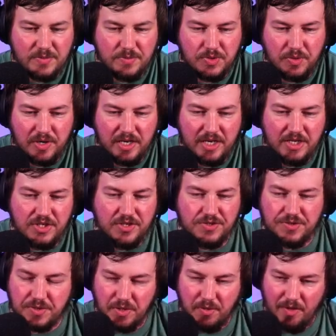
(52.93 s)
sort of
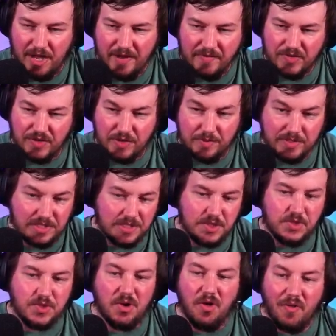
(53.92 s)
issues with the live stream, because this
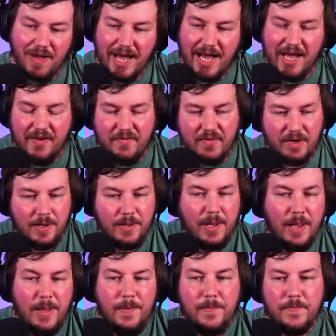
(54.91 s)
is all live
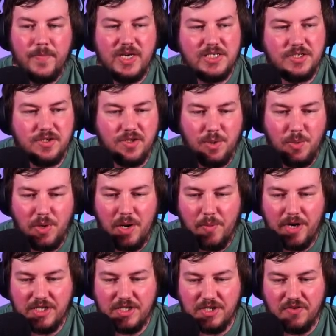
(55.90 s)
basically when I
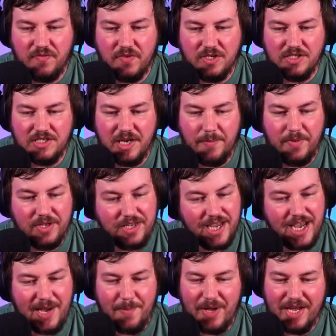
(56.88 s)
watched it the first time. But
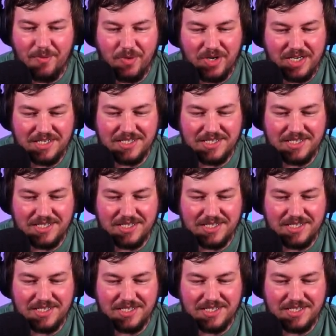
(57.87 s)
yeah, man, we get to